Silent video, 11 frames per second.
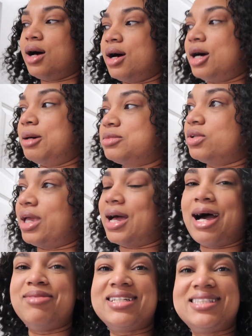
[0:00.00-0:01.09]
Um, so yeah,
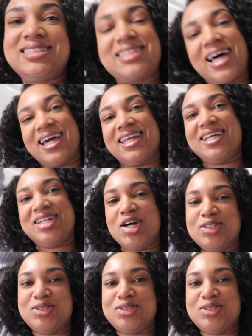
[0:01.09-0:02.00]
I'm excited